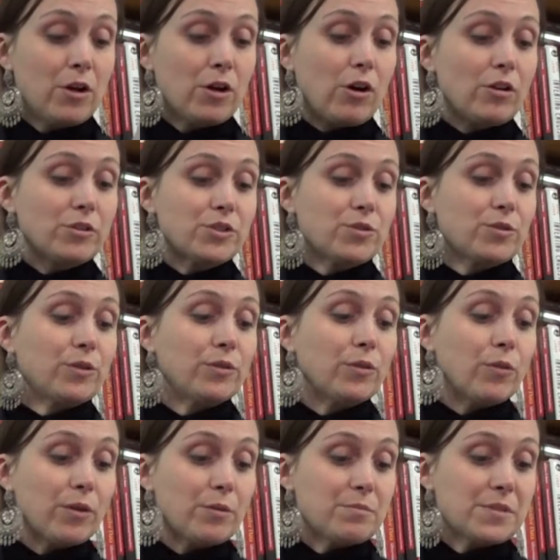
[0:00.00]
cultural
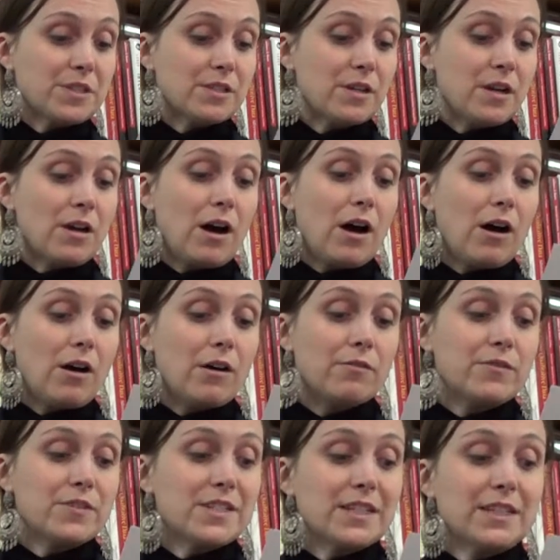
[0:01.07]
norms of
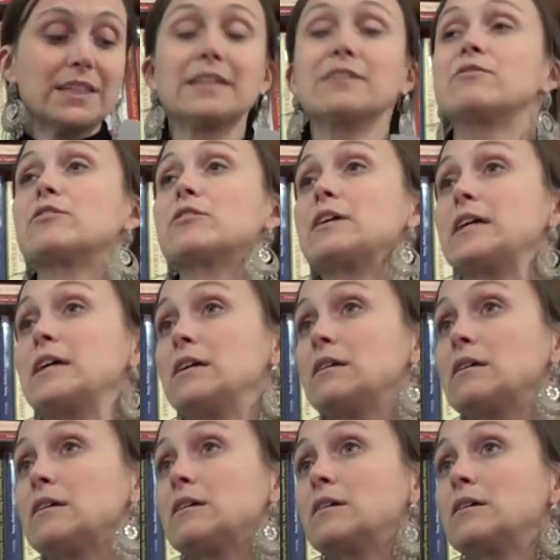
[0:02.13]
delivery
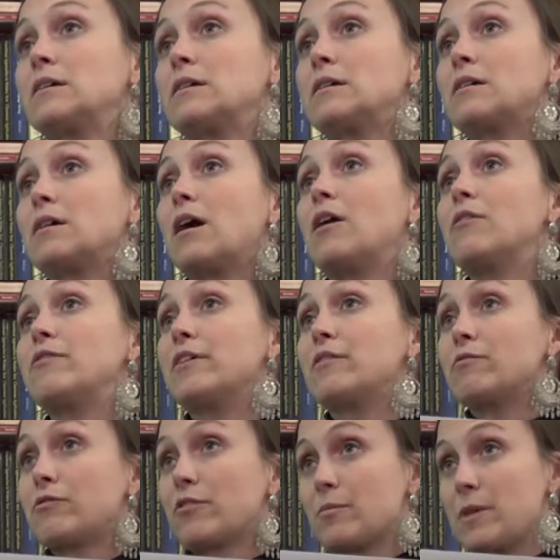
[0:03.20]
of
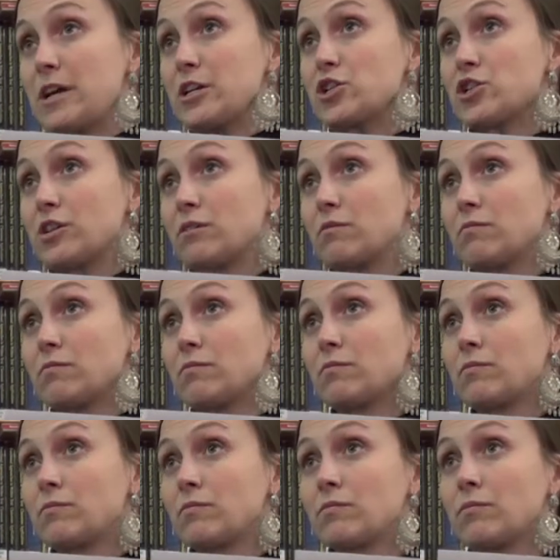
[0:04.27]
information.
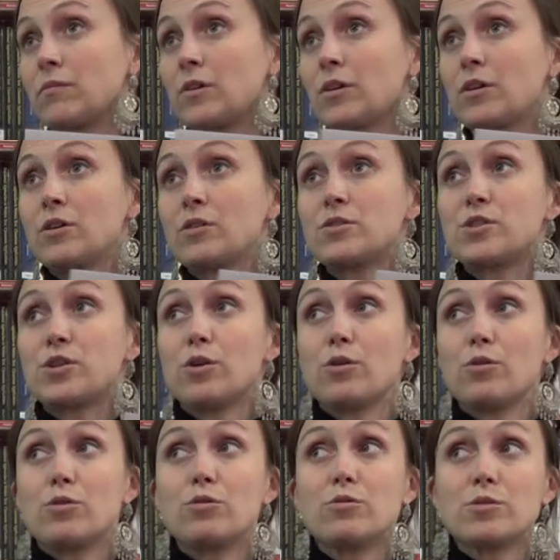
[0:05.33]

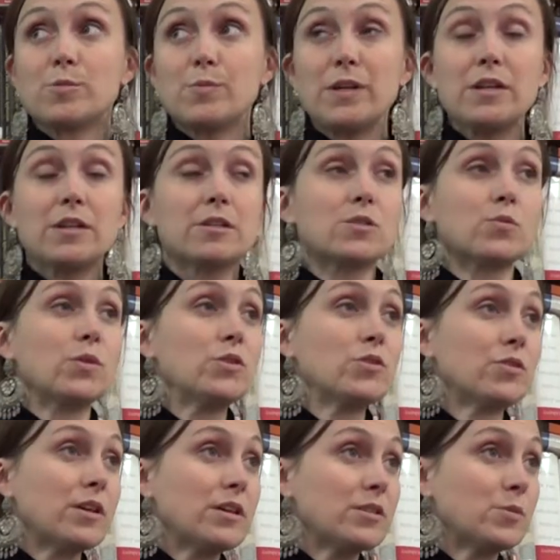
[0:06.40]
So who speaks, when
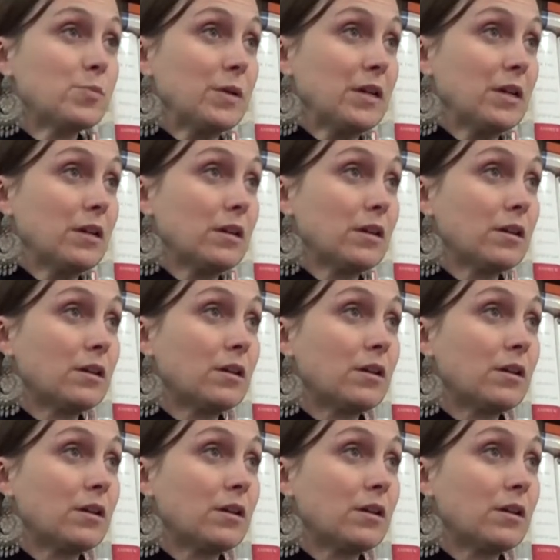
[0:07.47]
do they speak,